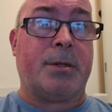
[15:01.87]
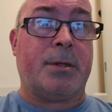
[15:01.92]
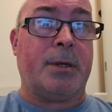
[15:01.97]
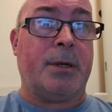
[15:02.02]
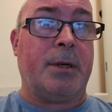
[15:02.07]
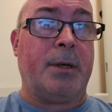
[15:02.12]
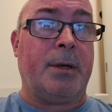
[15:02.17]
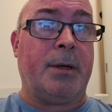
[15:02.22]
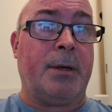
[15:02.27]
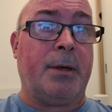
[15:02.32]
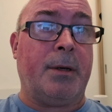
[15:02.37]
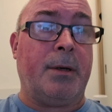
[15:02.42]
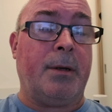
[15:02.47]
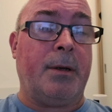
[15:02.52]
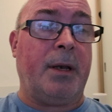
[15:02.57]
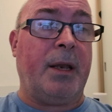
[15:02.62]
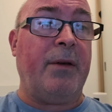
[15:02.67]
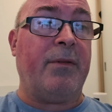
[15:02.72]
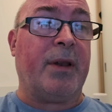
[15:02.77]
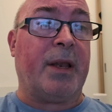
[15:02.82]

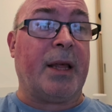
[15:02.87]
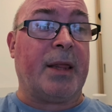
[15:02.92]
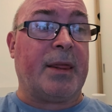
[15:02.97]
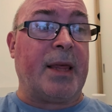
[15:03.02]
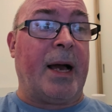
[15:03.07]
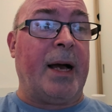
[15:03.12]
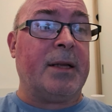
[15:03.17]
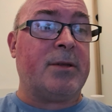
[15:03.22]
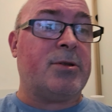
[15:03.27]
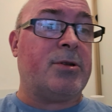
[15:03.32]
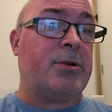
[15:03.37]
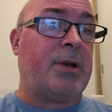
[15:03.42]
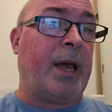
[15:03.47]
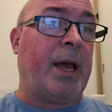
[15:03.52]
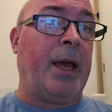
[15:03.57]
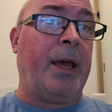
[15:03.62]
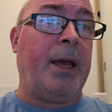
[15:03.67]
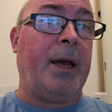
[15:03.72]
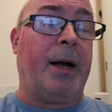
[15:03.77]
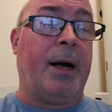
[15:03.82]
leave it at that
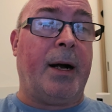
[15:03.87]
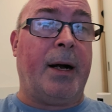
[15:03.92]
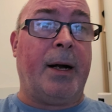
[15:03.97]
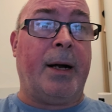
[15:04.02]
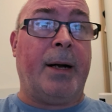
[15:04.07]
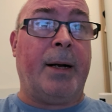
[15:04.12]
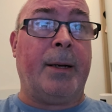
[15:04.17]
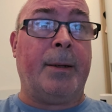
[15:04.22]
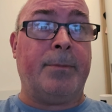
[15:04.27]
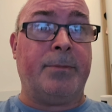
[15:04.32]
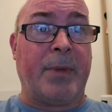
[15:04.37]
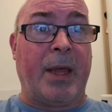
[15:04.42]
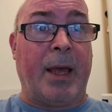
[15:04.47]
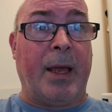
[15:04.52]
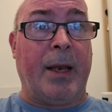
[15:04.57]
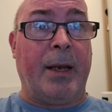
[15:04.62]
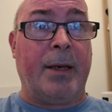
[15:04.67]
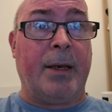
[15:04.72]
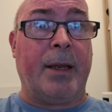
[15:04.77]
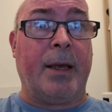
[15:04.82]
today.
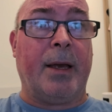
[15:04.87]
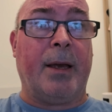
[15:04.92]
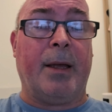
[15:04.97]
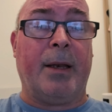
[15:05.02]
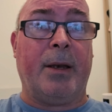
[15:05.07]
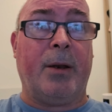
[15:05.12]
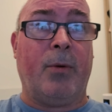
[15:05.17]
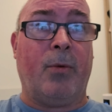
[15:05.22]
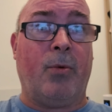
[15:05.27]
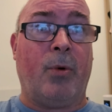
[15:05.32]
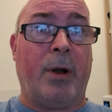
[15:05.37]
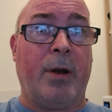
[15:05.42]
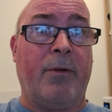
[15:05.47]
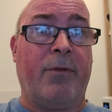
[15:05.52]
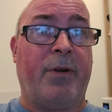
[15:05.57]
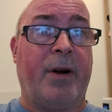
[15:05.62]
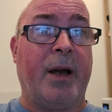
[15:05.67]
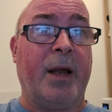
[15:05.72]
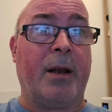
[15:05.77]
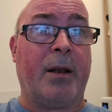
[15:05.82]
And one
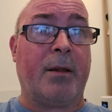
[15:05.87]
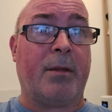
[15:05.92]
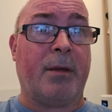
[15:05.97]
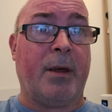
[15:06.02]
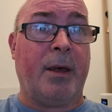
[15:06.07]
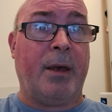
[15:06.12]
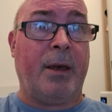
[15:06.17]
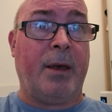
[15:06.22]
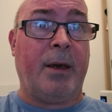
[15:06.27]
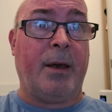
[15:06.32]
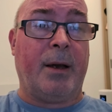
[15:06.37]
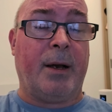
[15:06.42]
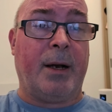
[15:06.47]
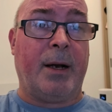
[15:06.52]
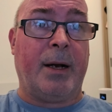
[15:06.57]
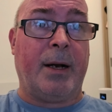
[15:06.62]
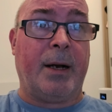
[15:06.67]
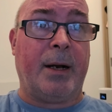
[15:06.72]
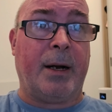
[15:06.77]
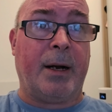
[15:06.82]
final thing,
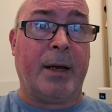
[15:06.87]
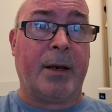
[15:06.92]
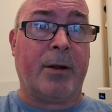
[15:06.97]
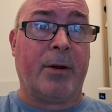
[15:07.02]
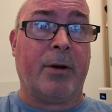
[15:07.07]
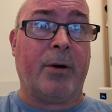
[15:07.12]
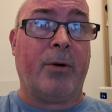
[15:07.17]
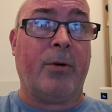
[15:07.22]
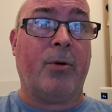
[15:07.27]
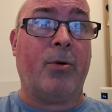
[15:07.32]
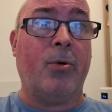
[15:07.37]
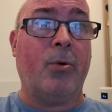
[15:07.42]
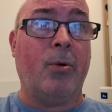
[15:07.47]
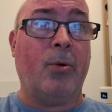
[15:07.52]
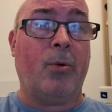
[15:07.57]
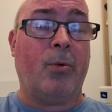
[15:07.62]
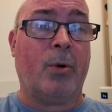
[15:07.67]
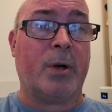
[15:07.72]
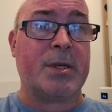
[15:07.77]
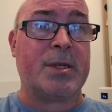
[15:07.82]
I don't know who
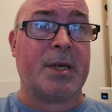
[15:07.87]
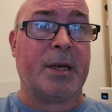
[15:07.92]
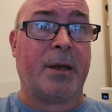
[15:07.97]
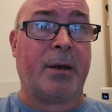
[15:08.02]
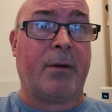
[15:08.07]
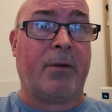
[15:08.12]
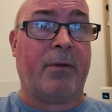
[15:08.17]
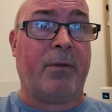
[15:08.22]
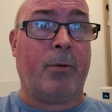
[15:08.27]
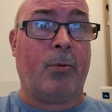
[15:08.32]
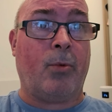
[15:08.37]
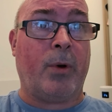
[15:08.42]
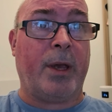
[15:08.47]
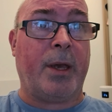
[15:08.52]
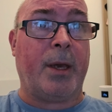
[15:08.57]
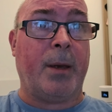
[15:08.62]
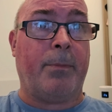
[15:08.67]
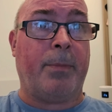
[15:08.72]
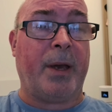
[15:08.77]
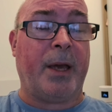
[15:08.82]
was in
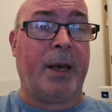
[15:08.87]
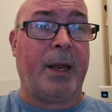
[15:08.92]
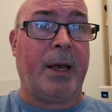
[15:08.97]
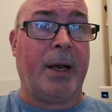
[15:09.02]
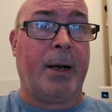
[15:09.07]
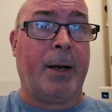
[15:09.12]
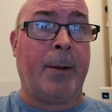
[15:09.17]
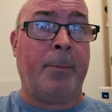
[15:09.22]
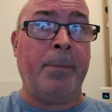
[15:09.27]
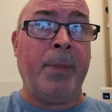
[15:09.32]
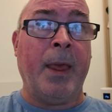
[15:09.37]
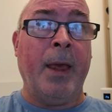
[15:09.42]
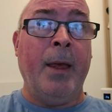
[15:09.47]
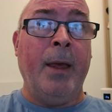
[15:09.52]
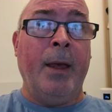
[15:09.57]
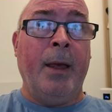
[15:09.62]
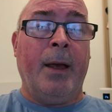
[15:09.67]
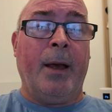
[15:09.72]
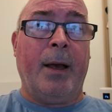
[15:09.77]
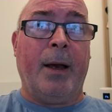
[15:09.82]
Wikipedia.
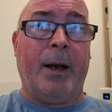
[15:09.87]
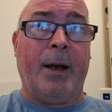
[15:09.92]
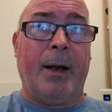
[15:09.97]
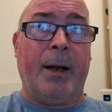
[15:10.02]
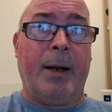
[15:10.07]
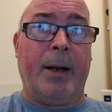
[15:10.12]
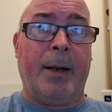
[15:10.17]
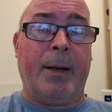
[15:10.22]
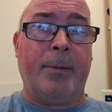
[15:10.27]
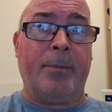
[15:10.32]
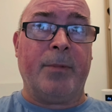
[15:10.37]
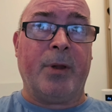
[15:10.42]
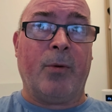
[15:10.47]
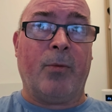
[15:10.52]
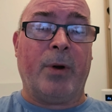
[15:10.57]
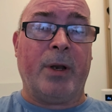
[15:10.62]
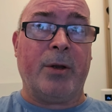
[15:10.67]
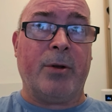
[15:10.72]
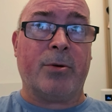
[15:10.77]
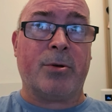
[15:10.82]

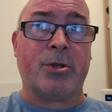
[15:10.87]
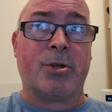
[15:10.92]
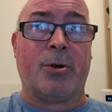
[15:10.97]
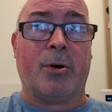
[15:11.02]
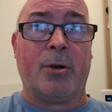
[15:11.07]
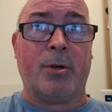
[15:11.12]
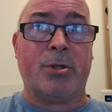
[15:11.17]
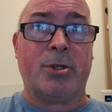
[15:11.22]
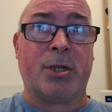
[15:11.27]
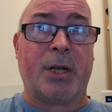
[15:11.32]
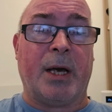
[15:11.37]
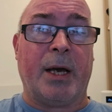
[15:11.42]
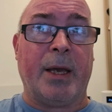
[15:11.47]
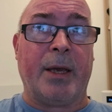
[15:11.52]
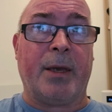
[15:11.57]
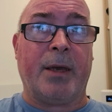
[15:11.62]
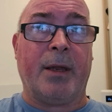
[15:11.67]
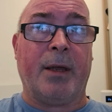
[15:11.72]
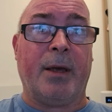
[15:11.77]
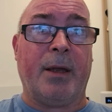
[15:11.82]
When you search
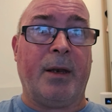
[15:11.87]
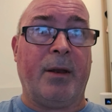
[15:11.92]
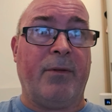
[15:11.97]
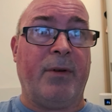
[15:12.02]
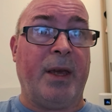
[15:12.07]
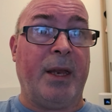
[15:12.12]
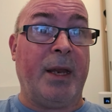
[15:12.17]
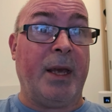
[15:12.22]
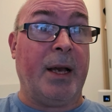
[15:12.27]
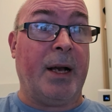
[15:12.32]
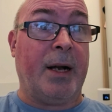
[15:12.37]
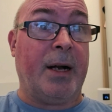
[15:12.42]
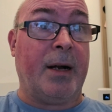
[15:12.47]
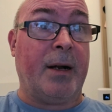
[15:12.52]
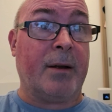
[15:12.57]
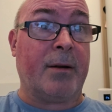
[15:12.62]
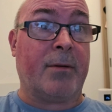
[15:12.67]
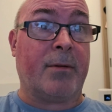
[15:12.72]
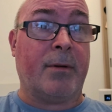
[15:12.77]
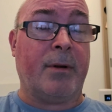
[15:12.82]
like
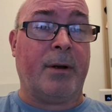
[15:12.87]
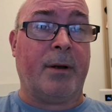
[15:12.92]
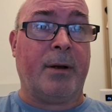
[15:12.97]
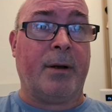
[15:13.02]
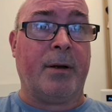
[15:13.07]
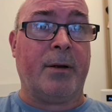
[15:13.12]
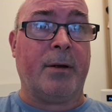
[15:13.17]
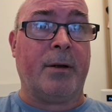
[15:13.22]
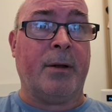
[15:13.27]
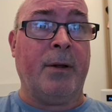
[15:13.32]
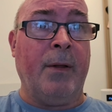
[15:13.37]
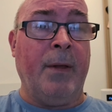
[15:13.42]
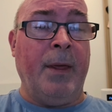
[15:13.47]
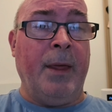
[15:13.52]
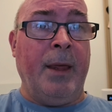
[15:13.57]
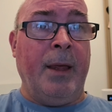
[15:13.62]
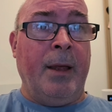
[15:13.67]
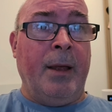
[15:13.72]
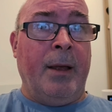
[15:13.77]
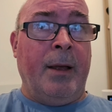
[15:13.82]
Nvidia
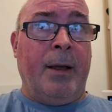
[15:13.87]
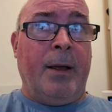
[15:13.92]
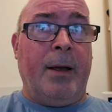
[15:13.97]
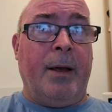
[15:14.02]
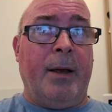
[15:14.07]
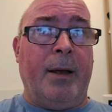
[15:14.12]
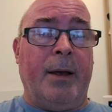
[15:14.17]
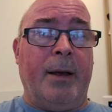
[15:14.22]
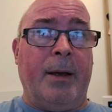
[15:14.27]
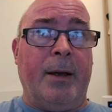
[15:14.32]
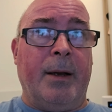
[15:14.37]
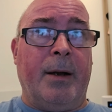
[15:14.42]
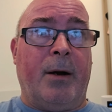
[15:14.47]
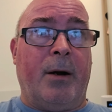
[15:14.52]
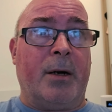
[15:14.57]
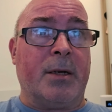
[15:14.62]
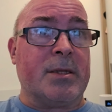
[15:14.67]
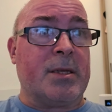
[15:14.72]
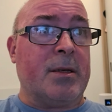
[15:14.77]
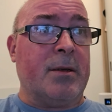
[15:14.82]

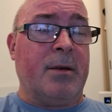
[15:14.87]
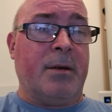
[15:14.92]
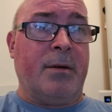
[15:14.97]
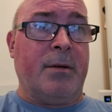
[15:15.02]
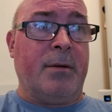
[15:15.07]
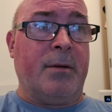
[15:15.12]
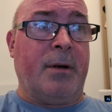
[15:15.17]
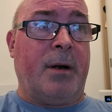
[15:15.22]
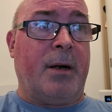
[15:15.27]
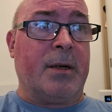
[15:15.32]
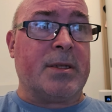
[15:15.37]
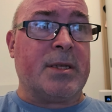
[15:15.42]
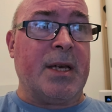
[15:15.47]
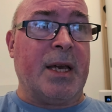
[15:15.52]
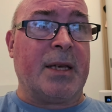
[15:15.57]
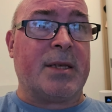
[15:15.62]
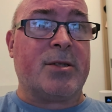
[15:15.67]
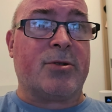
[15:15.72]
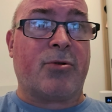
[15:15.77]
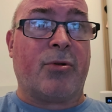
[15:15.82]

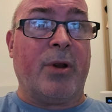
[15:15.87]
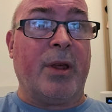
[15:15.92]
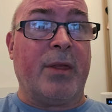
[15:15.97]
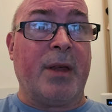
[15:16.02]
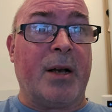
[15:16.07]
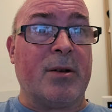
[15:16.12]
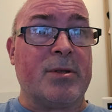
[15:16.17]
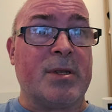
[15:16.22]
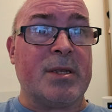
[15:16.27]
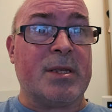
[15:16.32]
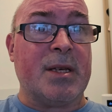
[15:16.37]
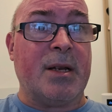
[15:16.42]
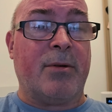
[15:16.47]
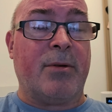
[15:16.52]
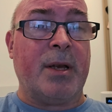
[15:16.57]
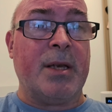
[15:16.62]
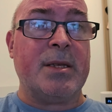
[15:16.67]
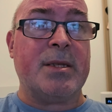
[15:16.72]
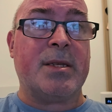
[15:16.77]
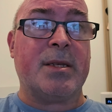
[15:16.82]
RTX 3000
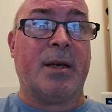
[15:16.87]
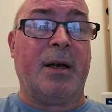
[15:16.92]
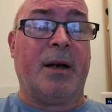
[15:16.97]
series,